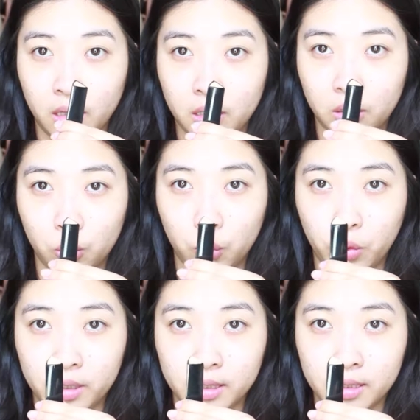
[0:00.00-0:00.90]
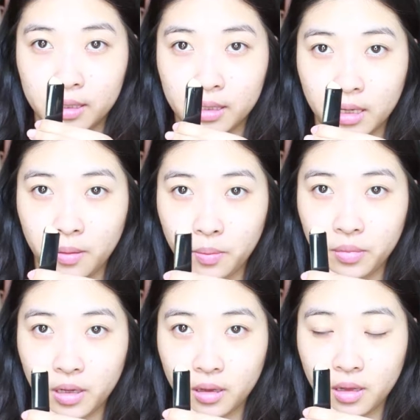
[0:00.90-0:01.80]
it twists up
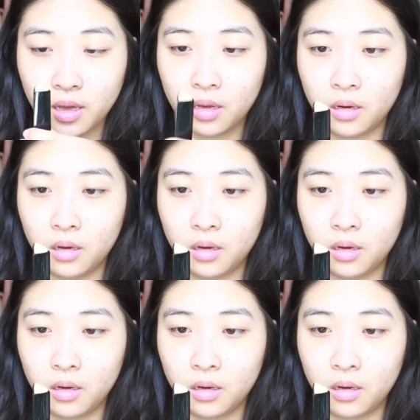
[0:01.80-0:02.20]
like that.